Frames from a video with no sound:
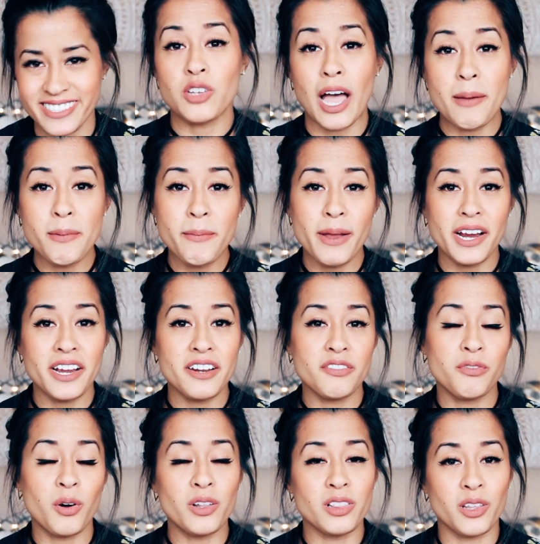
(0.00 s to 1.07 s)
So I've been married
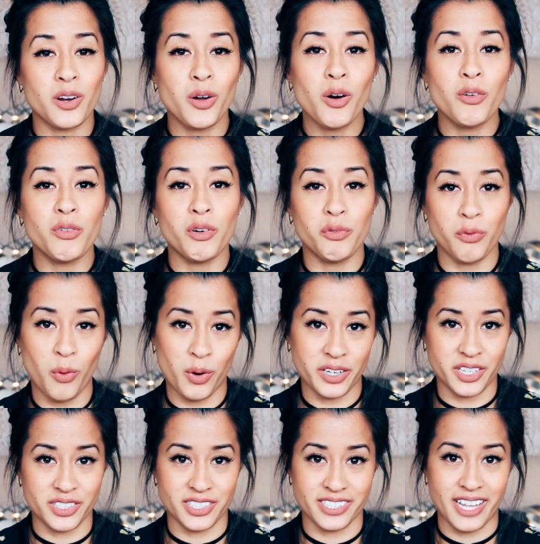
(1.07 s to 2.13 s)
for a little over 4
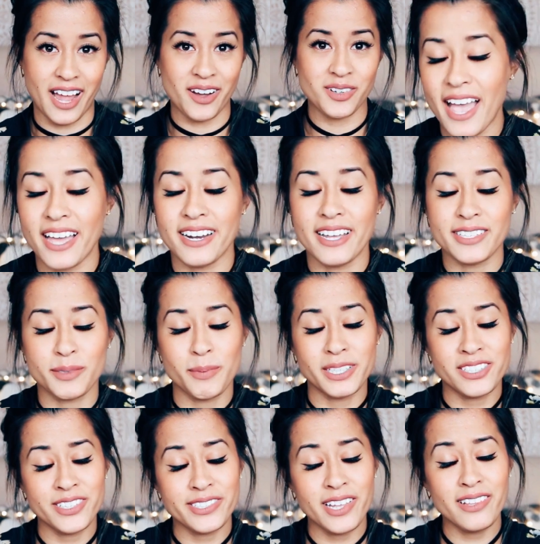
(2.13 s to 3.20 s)
years now, and as
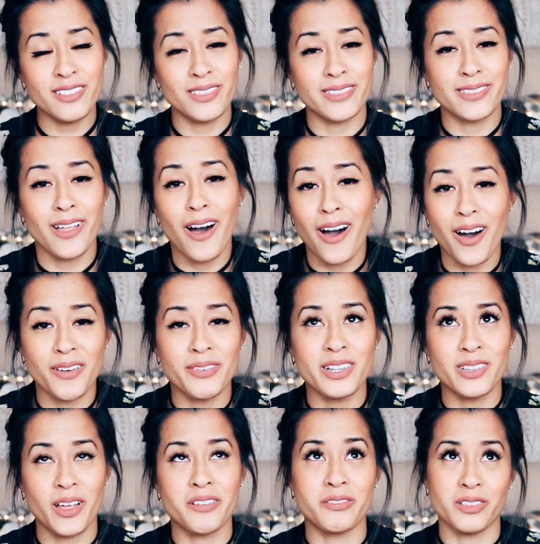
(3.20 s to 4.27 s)
much as I
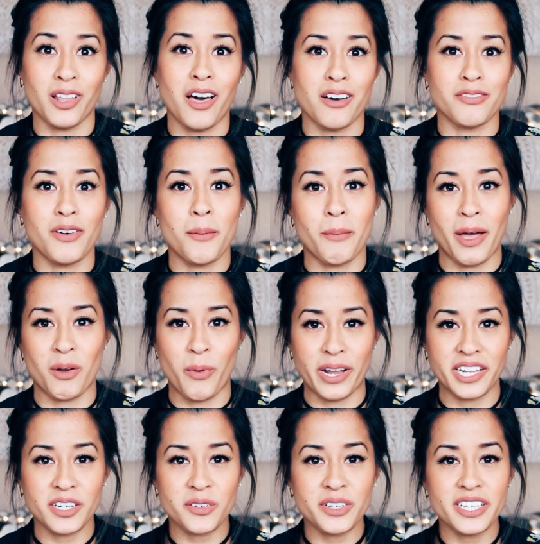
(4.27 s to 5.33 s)
love my
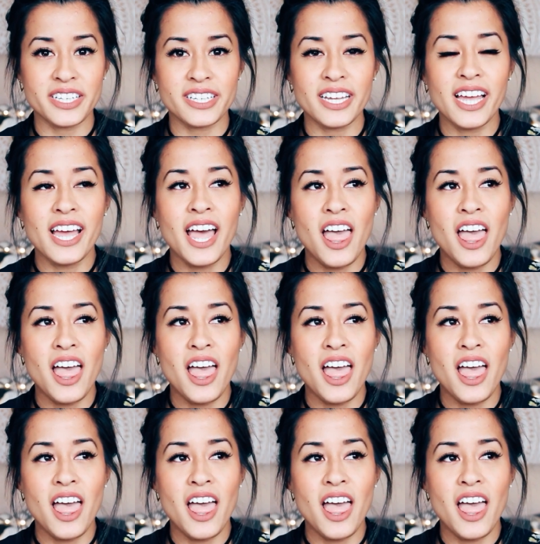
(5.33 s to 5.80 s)
wedding ring,